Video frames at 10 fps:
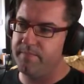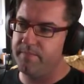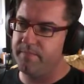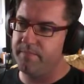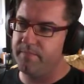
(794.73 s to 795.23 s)

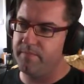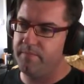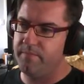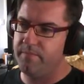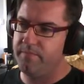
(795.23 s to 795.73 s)

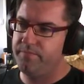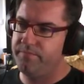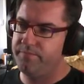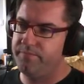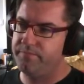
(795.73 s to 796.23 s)

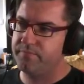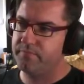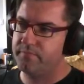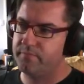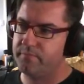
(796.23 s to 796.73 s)
Nobody speaks.